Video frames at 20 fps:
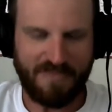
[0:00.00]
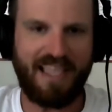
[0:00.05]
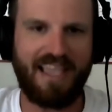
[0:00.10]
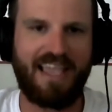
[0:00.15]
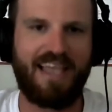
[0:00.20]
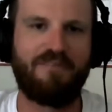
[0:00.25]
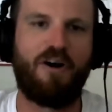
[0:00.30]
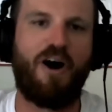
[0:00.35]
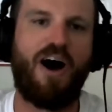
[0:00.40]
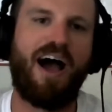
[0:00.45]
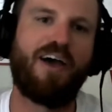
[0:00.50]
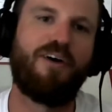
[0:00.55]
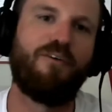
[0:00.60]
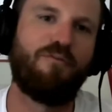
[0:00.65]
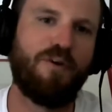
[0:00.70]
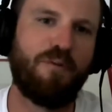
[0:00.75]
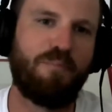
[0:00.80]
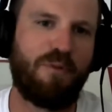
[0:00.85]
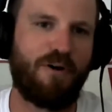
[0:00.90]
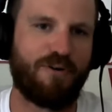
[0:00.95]
I have an Ohio
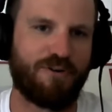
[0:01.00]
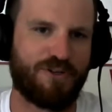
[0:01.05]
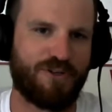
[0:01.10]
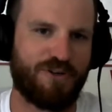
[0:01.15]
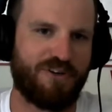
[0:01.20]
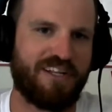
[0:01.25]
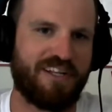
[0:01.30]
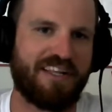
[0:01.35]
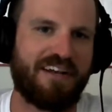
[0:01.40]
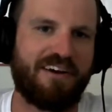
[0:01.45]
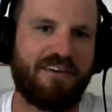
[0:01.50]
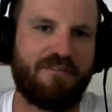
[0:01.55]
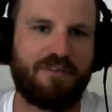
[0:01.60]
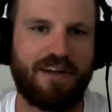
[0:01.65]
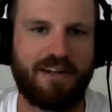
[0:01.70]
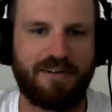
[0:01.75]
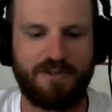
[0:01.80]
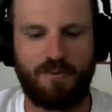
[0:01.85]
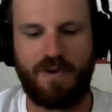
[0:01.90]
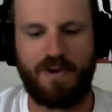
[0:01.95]
football shirt in there. I
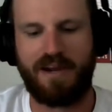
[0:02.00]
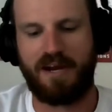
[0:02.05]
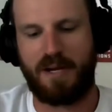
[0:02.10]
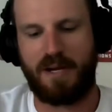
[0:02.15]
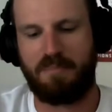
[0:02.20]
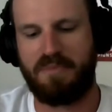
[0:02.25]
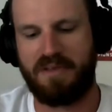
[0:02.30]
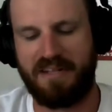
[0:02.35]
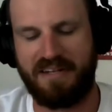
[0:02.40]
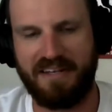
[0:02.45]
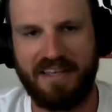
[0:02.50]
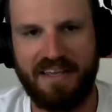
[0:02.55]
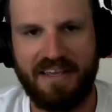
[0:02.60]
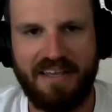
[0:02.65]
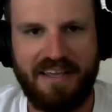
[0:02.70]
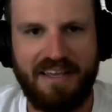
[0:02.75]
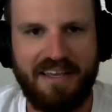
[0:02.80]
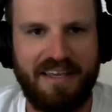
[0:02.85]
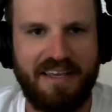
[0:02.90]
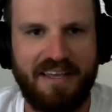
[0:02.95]
forgot to wear it, but
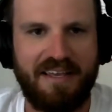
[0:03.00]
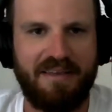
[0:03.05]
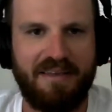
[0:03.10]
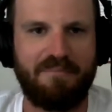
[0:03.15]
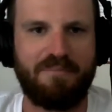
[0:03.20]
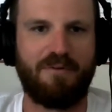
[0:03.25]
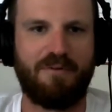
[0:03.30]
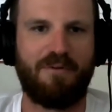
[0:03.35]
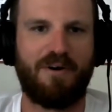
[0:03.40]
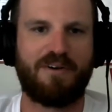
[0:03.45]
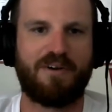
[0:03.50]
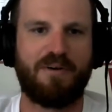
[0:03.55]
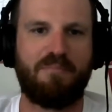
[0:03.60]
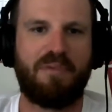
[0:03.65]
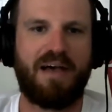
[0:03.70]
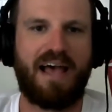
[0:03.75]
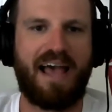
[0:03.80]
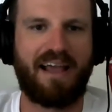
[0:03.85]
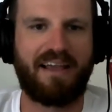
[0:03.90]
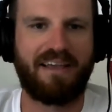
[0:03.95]
welcome
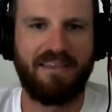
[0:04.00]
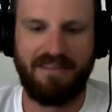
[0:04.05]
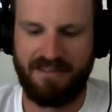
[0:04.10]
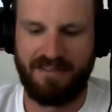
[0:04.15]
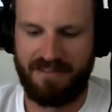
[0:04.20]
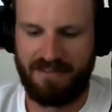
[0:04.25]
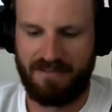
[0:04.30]
back.